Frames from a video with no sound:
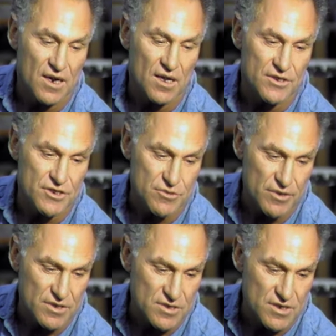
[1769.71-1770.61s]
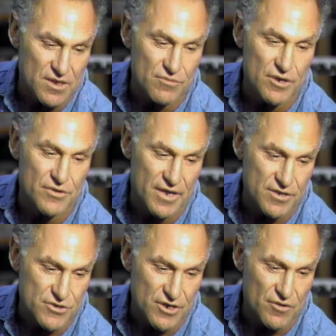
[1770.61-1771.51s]
And I just went to see the
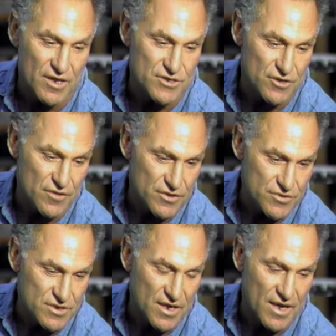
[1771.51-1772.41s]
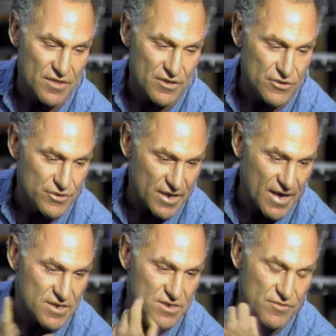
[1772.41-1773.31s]
Rodin show, and I saw the news cat, the new
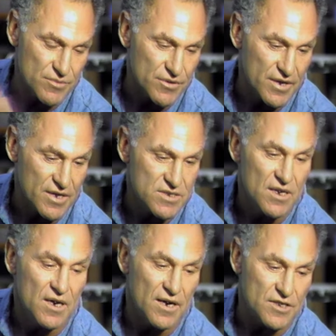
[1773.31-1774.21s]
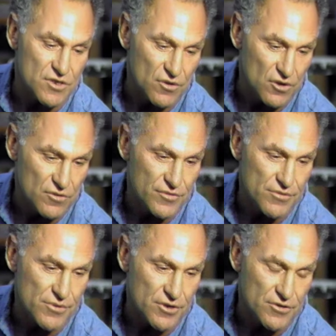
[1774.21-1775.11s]
cast of the Rodins, and it's all for
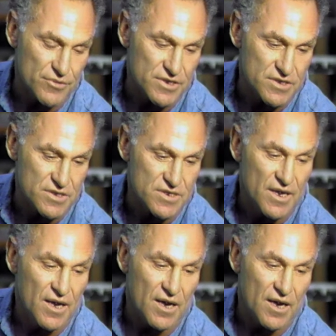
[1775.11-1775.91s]
the wrong reasons.